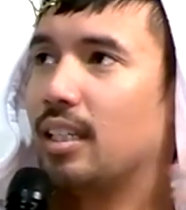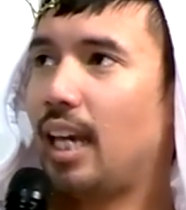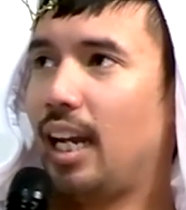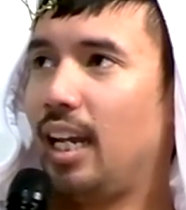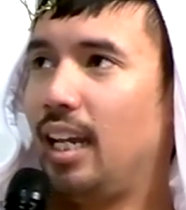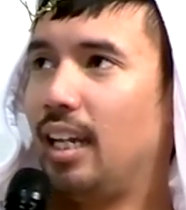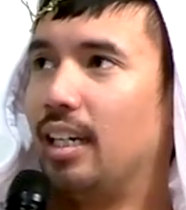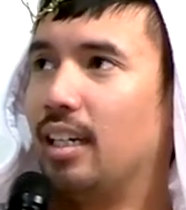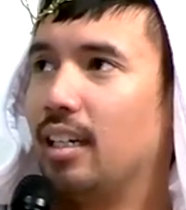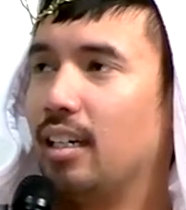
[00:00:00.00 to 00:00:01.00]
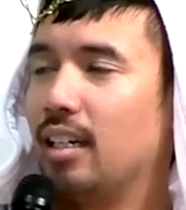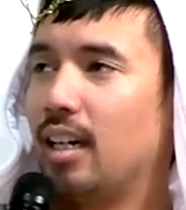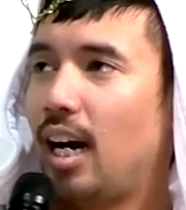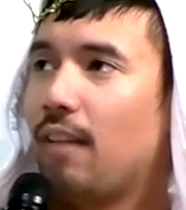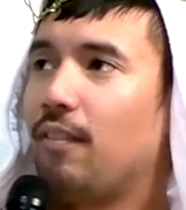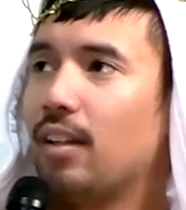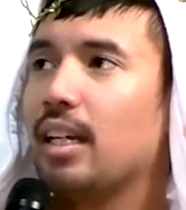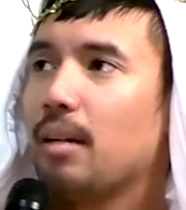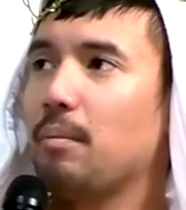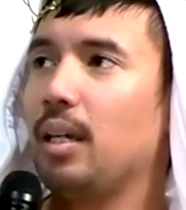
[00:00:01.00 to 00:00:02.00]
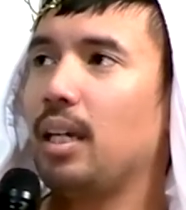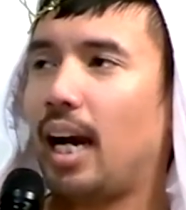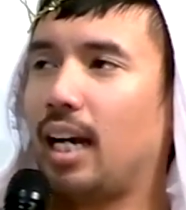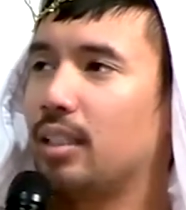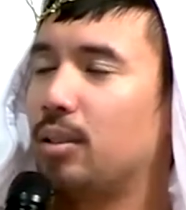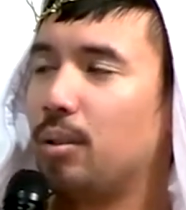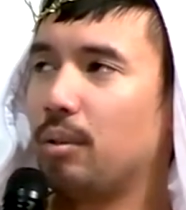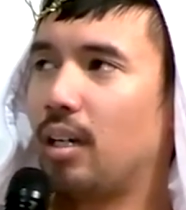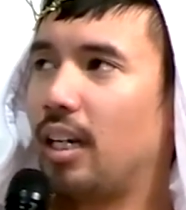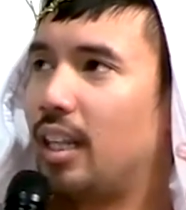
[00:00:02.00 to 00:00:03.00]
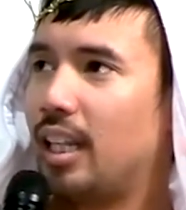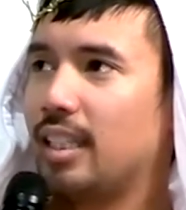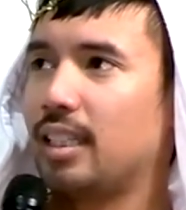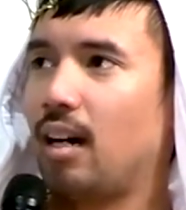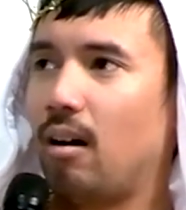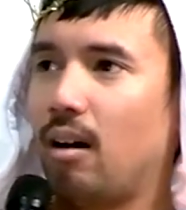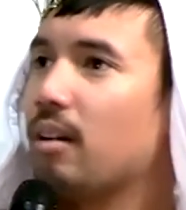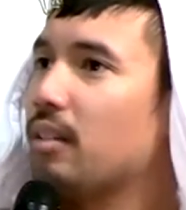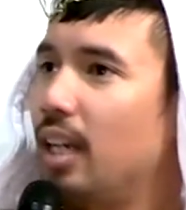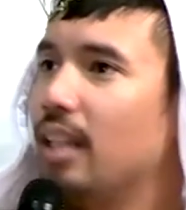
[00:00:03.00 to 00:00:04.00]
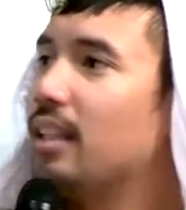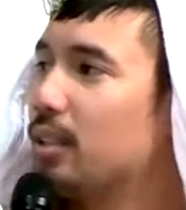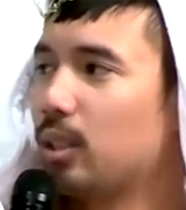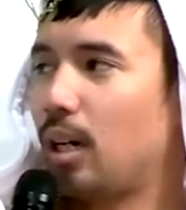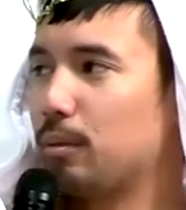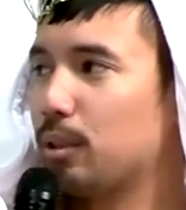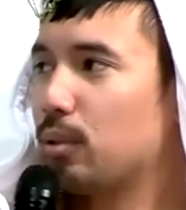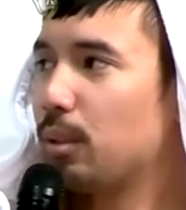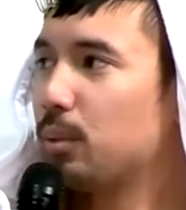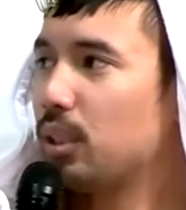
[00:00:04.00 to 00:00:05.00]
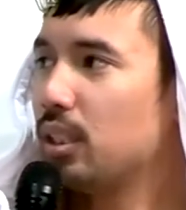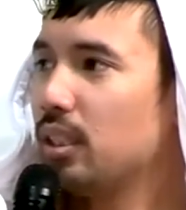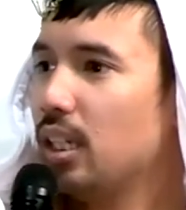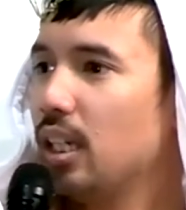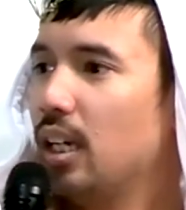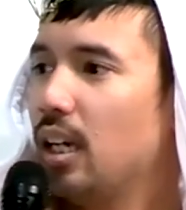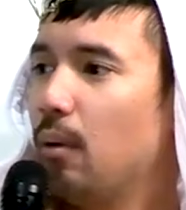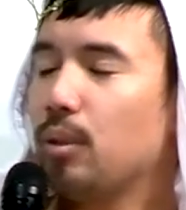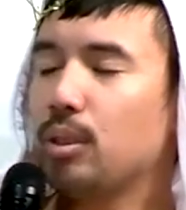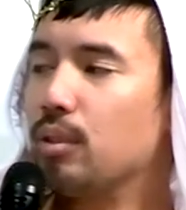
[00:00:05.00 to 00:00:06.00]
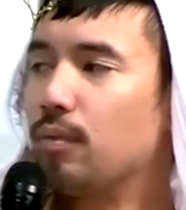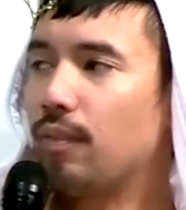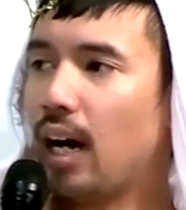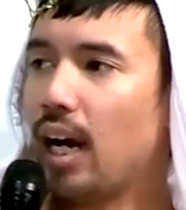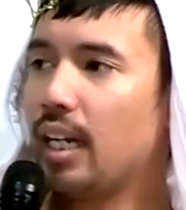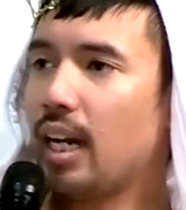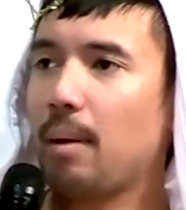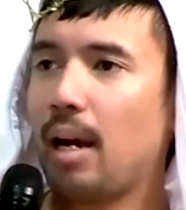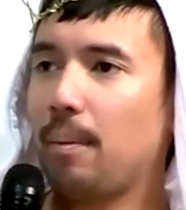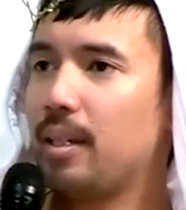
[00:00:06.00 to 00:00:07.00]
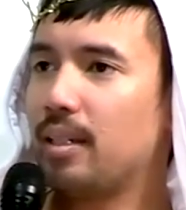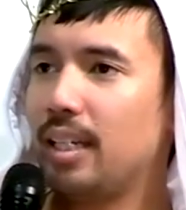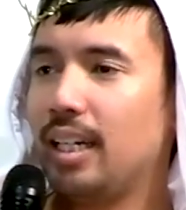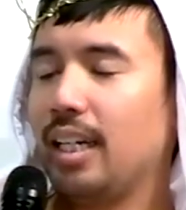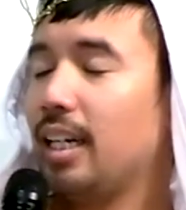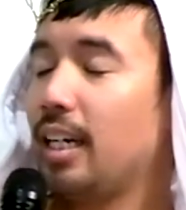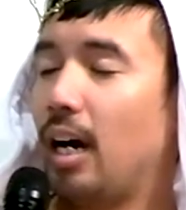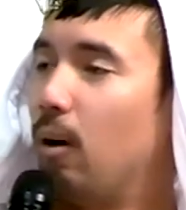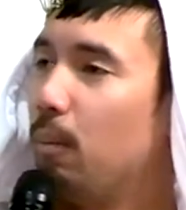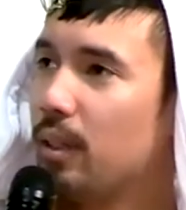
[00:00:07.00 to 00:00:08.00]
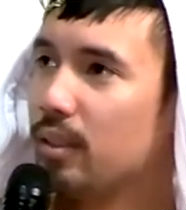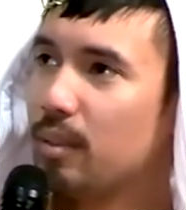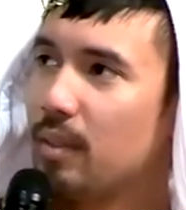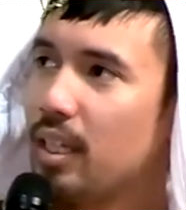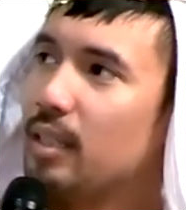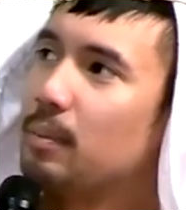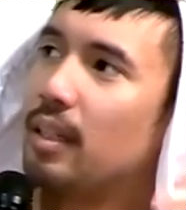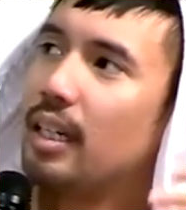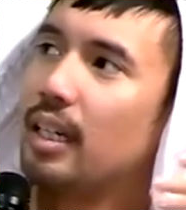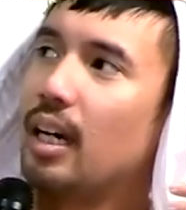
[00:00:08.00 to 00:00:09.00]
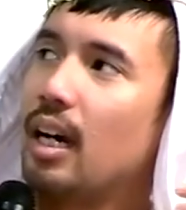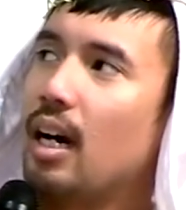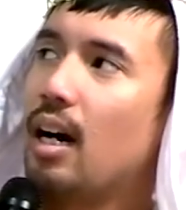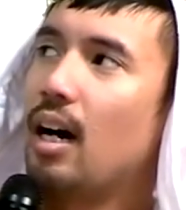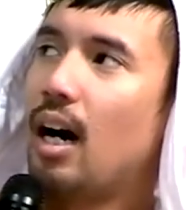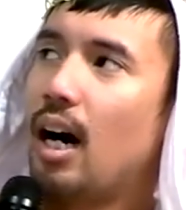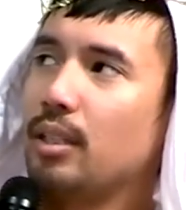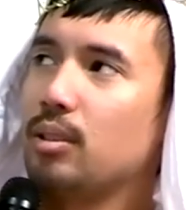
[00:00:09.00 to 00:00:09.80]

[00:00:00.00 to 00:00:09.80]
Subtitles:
getting, I feel like I'm being asked to do a lot of things that aren't in the job description, which is fine. I'm happy to lean in and help on some things, but like, I